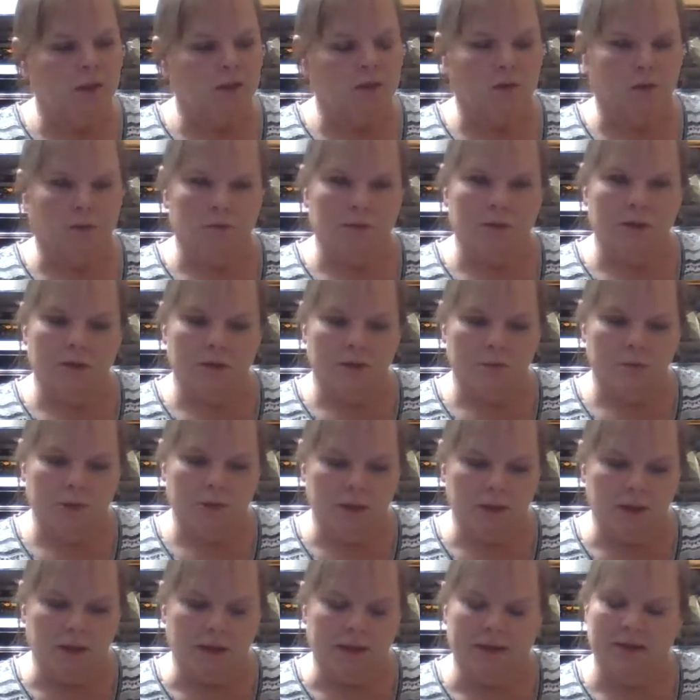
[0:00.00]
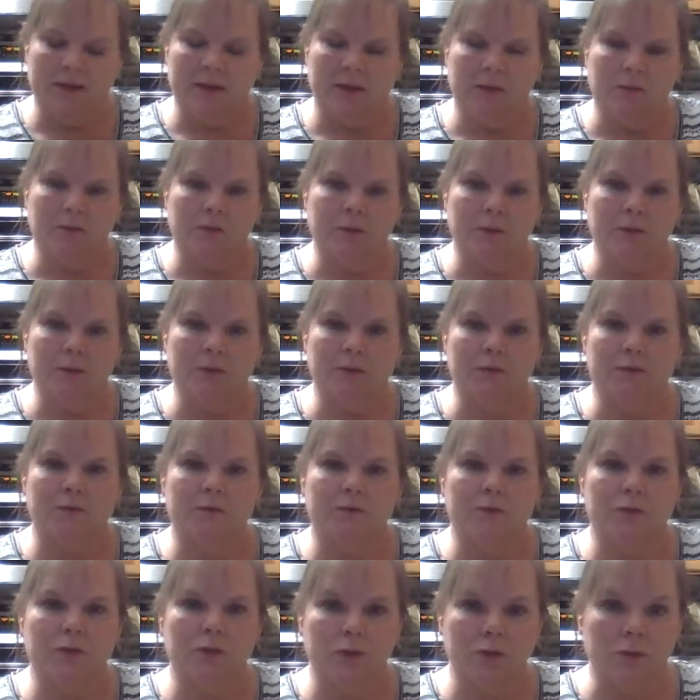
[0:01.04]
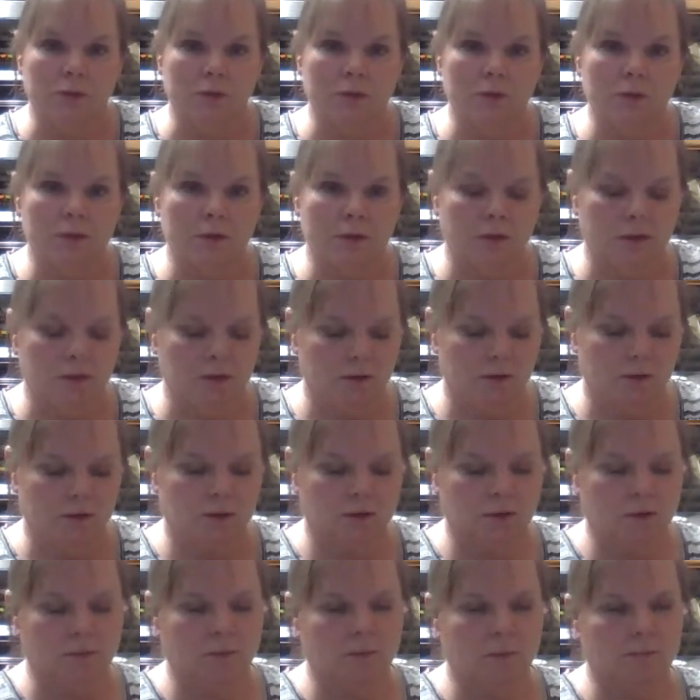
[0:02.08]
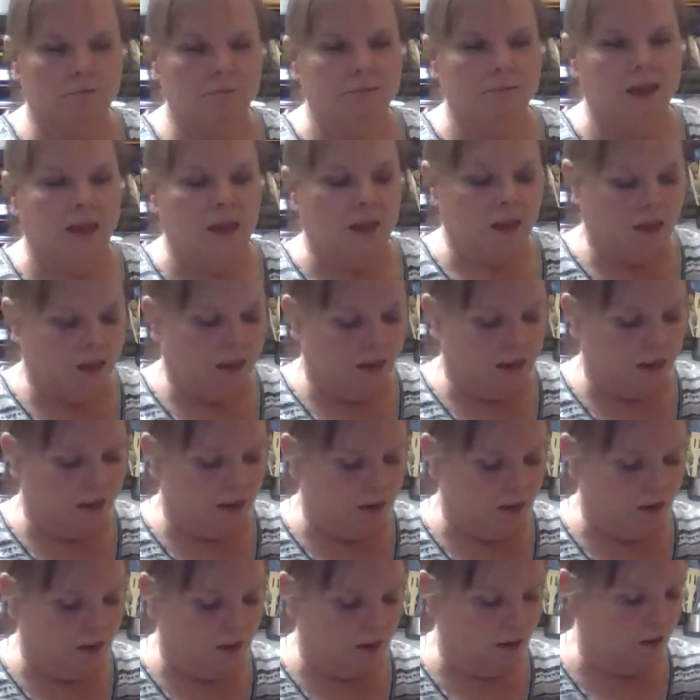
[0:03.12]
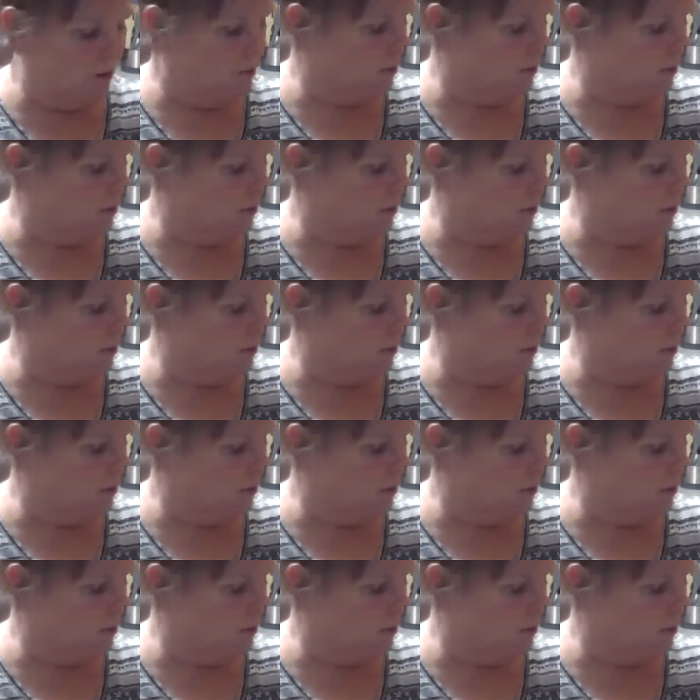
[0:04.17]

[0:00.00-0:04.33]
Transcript: So I'm just going to put like a tablespoon of juice, and then it